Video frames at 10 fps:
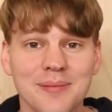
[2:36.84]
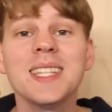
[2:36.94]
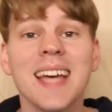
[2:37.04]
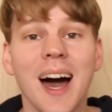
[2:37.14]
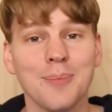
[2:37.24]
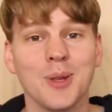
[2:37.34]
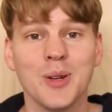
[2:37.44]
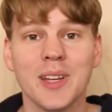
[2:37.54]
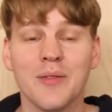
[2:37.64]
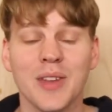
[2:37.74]
Obviously,
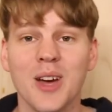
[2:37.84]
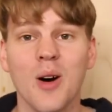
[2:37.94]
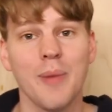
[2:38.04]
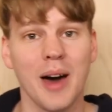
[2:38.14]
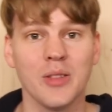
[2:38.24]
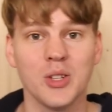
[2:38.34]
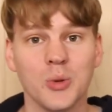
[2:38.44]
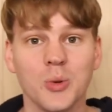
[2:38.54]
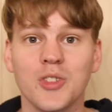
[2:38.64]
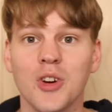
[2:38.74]
uploading a video about the
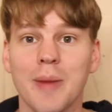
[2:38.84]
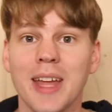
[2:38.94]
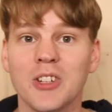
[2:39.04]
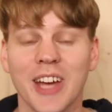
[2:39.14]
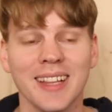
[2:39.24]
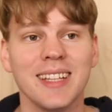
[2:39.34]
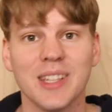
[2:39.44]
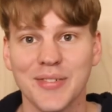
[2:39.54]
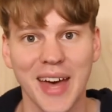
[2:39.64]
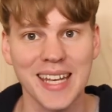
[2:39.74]
tool to your main channel
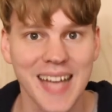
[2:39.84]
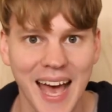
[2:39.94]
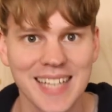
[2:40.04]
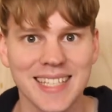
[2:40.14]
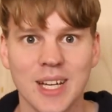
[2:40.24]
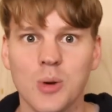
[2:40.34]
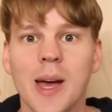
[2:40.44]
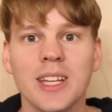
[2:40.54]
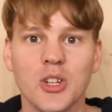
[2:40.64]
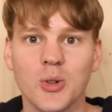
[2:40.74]
is a fantastic
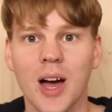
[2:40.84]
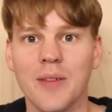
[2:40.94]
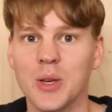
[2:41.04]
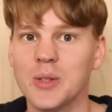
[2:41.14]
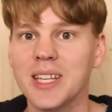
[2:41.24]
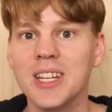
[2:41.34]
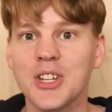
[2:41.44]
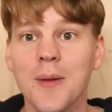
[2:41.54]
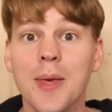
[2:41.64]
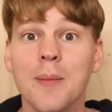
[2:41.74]
way to drive usage,